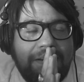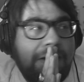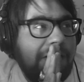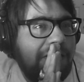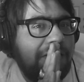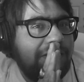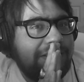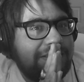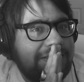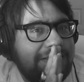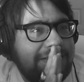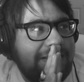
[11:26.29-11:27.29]
Oh,
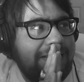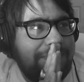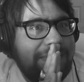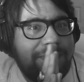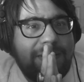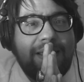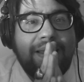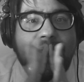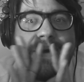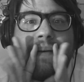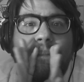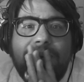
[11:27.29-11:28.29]
it's escaping me.
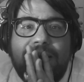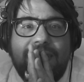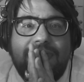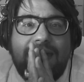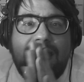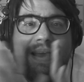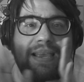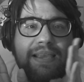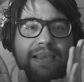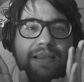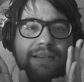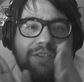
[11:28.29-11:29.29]
But
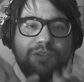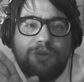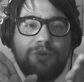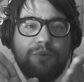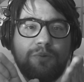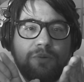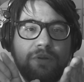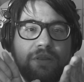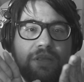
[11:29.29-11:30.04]
they do